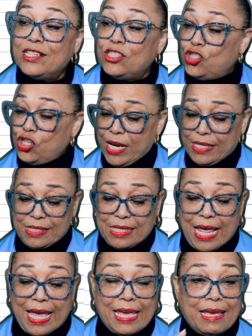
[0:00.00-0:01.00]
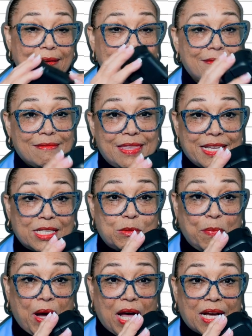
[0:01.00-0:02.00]
Just like this
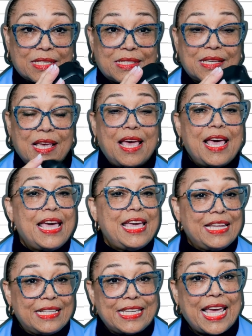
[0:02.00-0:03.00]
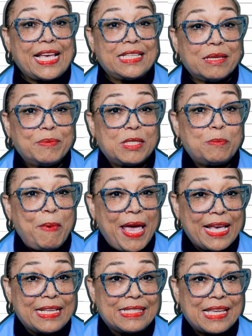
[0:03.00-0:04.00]
box, it takes up
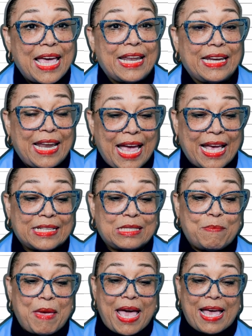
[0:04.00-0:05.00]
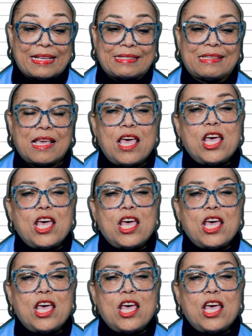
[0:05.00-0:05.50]
space and it has mass.